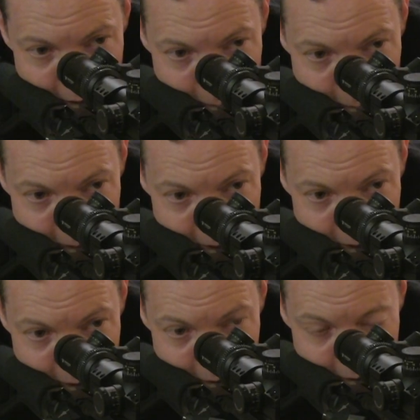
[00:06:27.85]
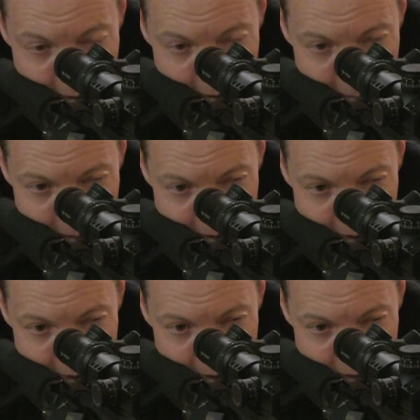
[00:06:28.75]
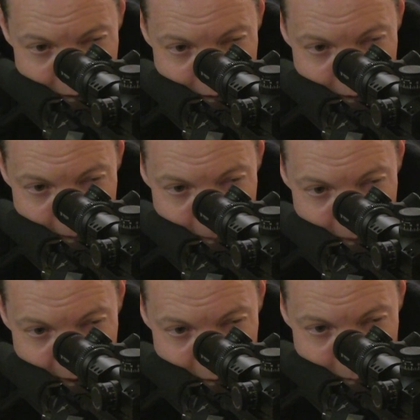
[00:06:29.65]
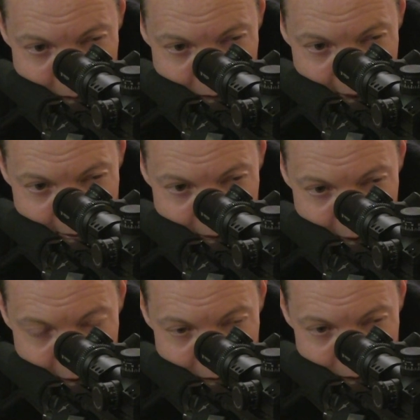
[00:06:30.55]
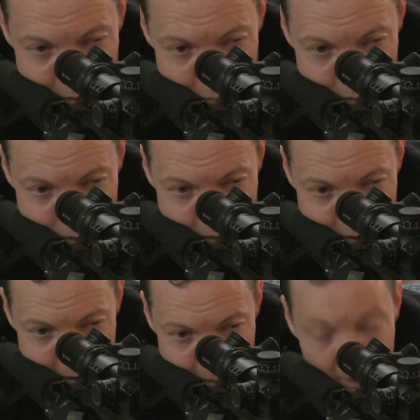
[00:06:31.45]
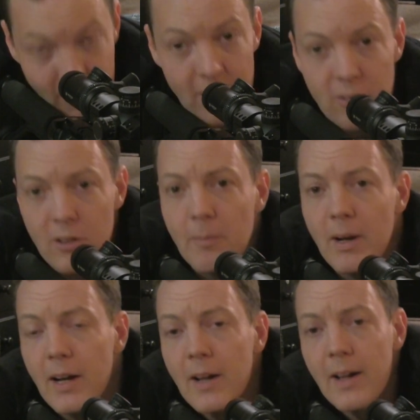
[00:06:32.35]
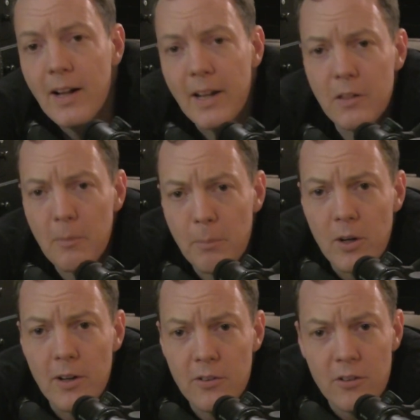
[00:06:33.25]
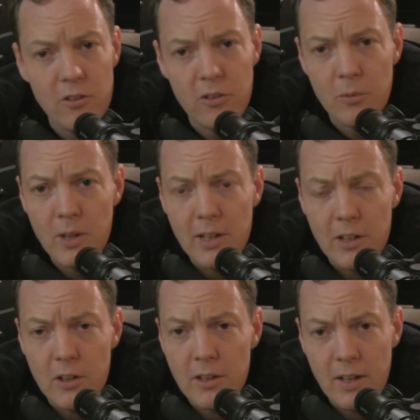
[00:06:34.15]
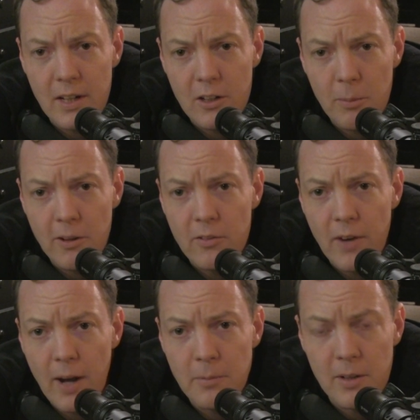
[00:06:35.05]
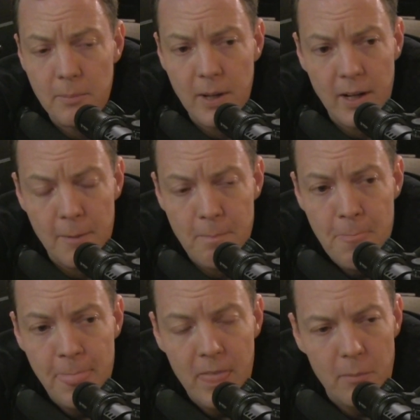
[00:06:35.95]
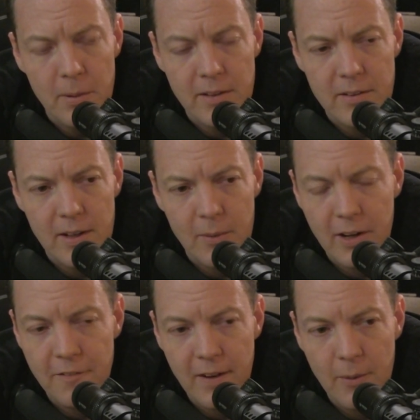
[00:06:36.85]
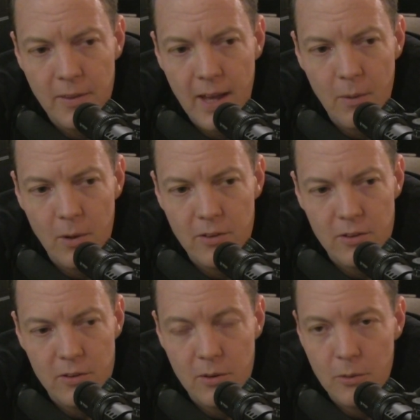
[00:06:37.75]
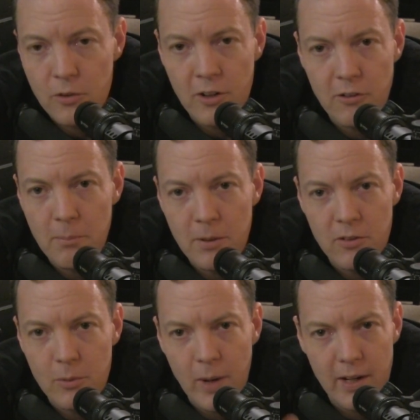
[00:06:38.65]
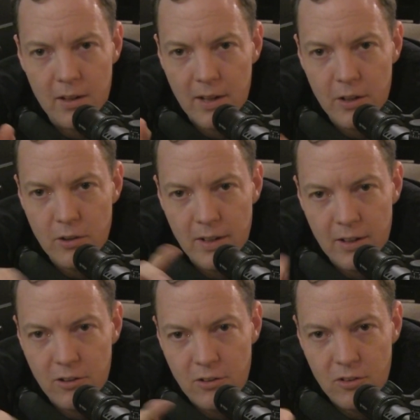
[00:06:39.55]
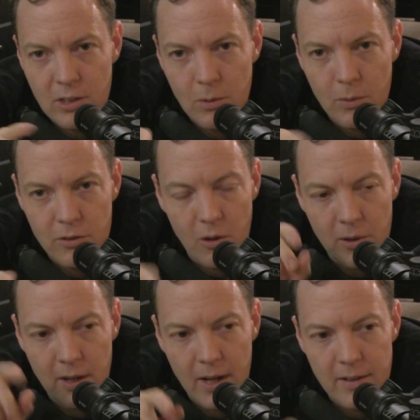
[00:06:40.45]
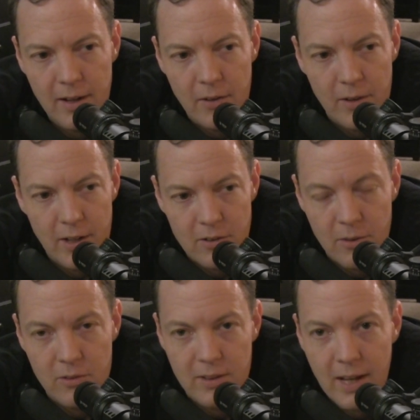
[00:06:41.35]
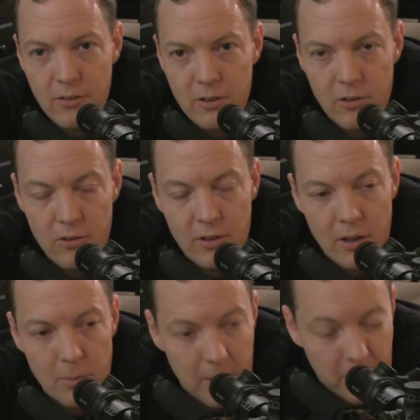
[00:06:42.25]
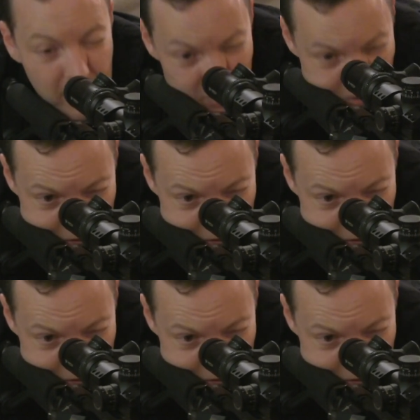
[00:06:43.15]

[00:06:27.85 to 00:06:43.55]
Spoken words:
top of my head, but I'll tell you it's precise enough to use. I've had some, like the Burris, which is a really good, inexpensive optic, but what I found with that was it was such a busy reticle, I couldn't actually see what was going on downrange. I was guessing just a little bit, but this